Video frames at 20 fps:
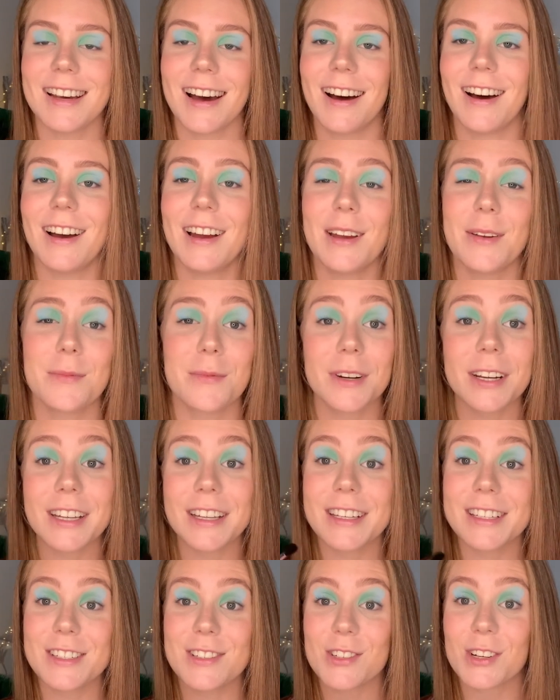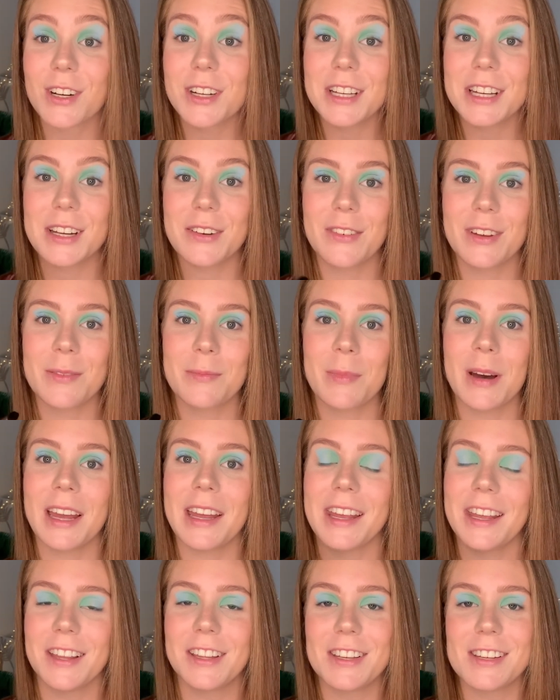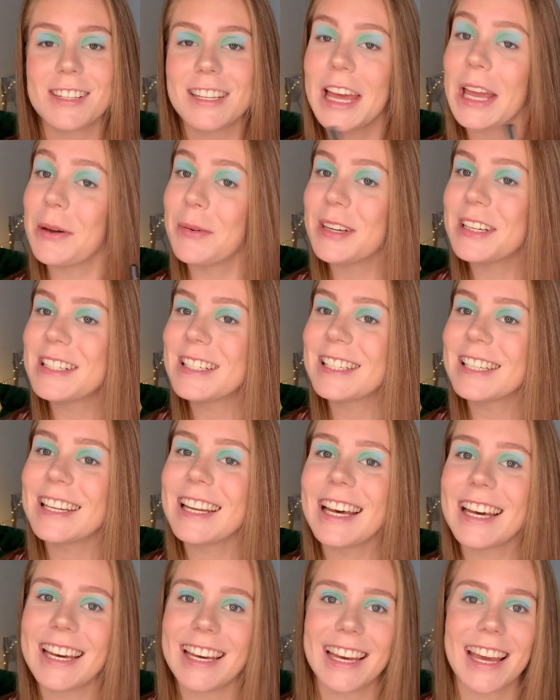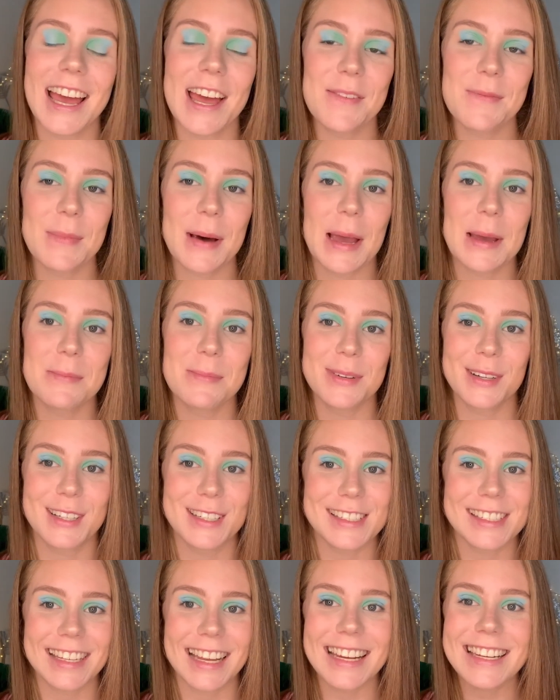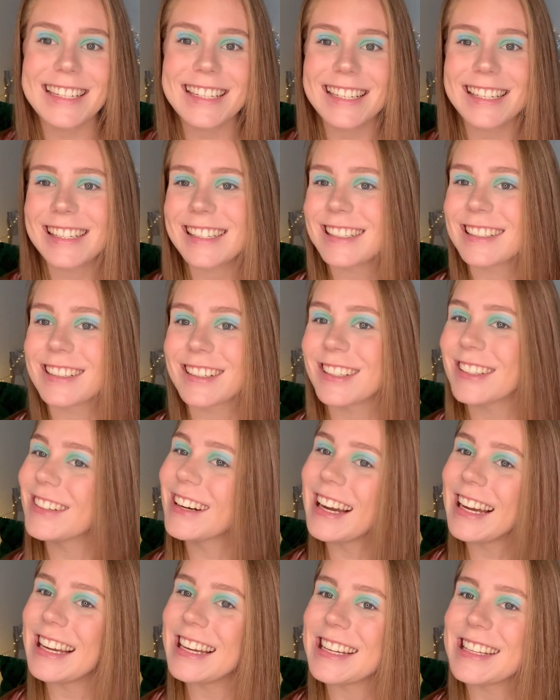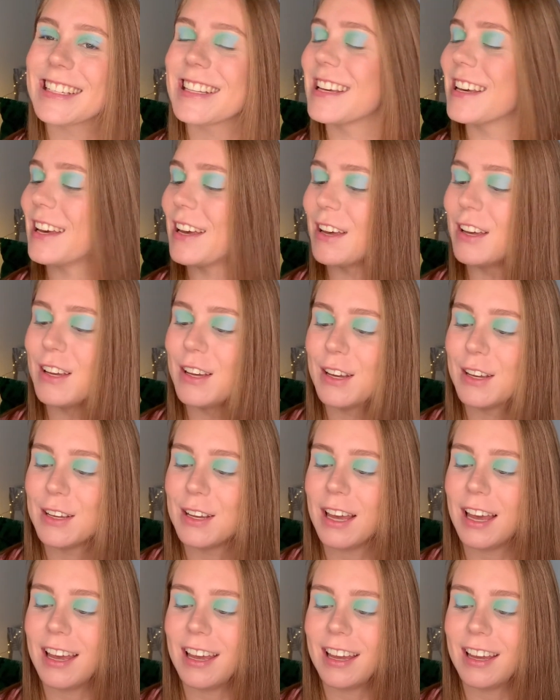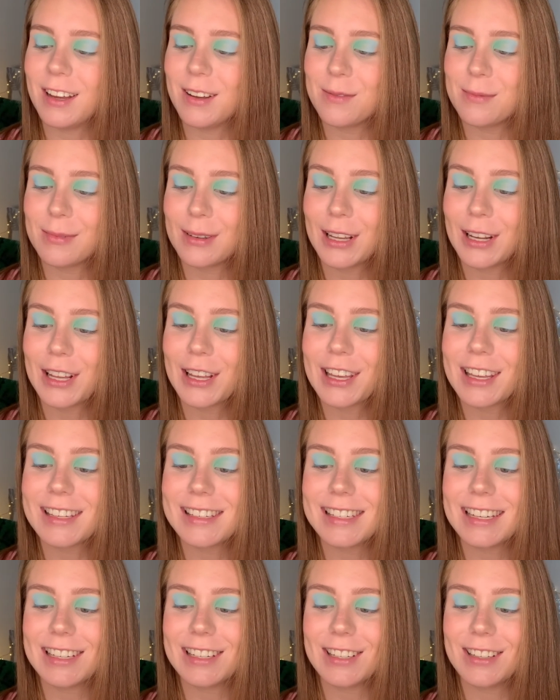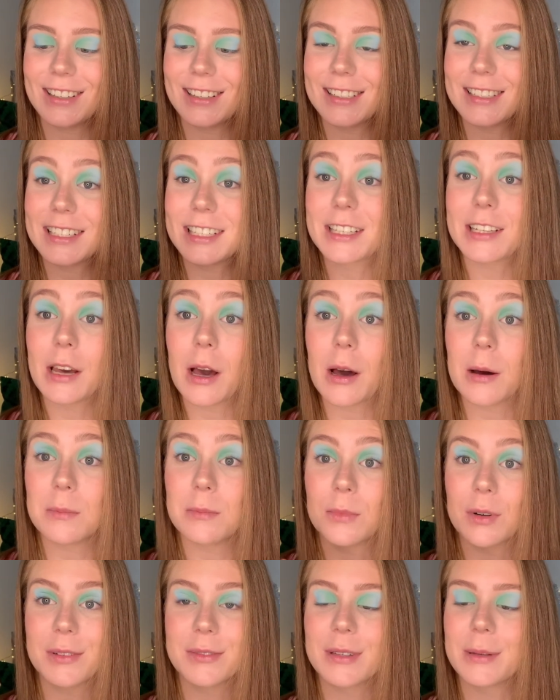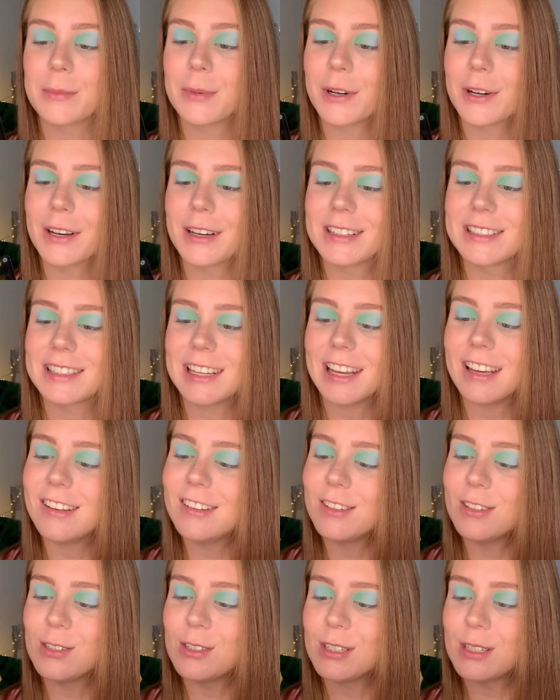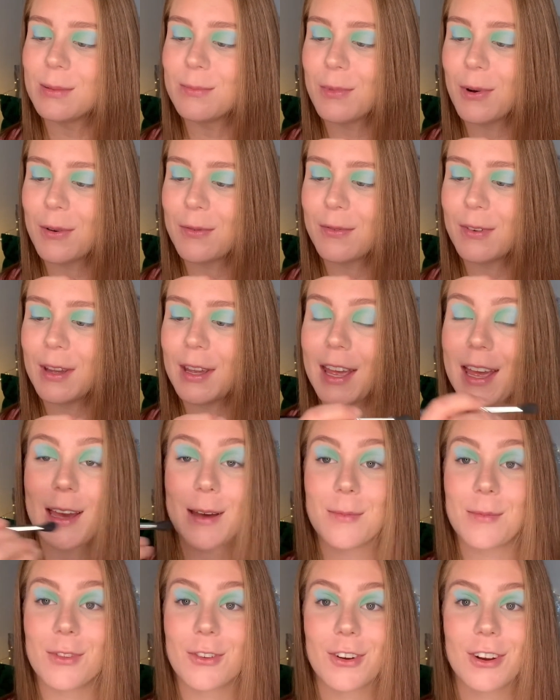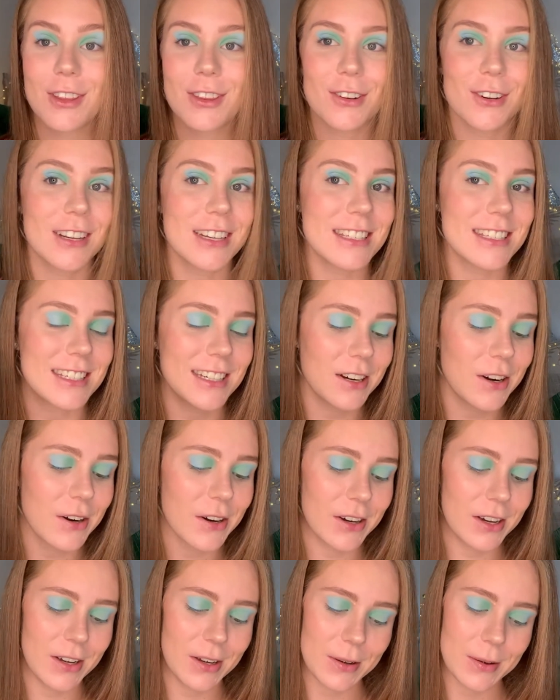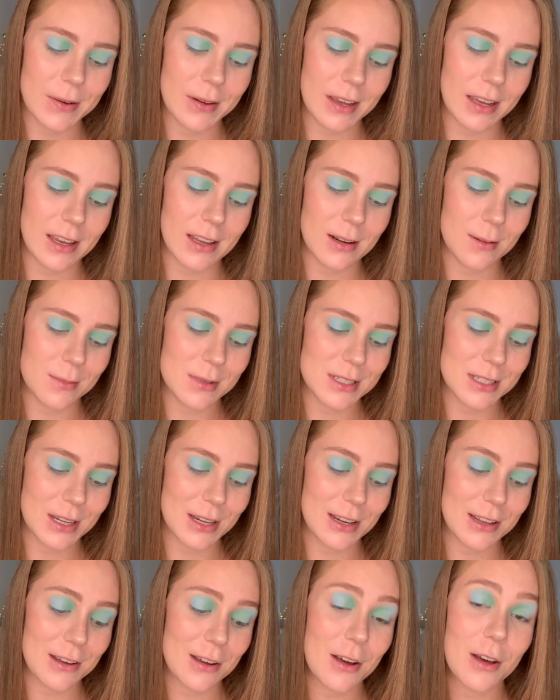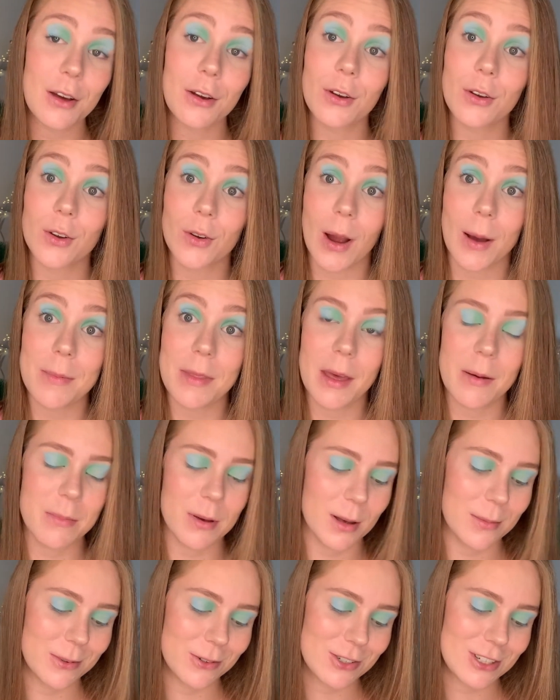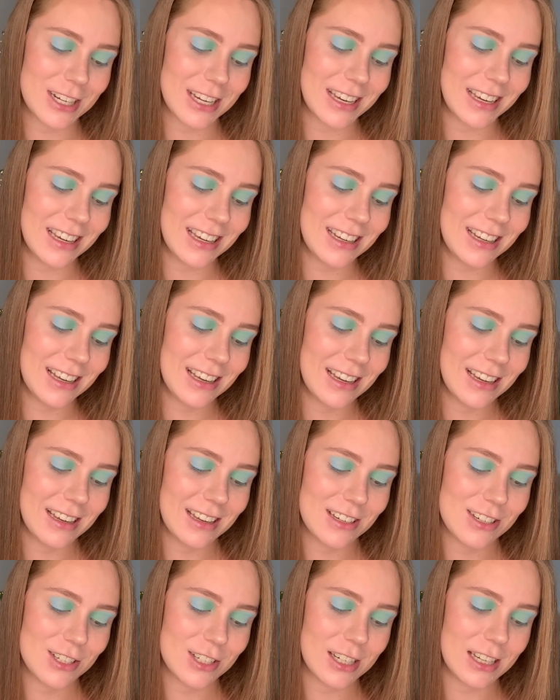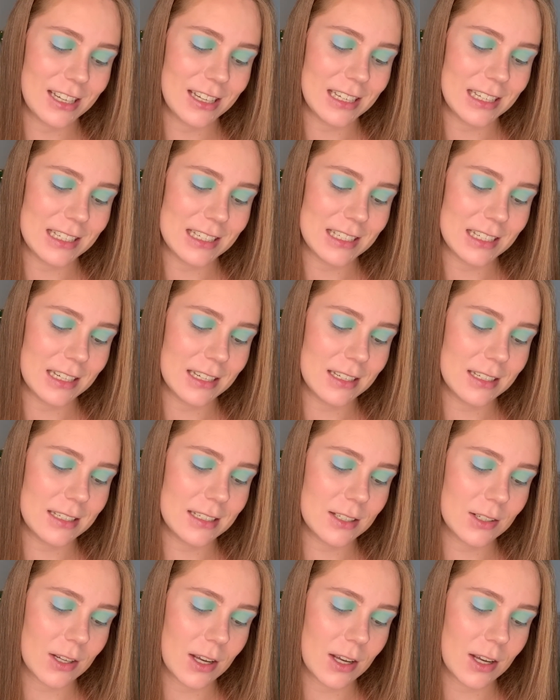I am really struggling with my English language today and my pronunciation. Great. I'm gonna continue using Morphe products and use the Morphe M330, and I'm just gonna grab that purple shade, She Insists.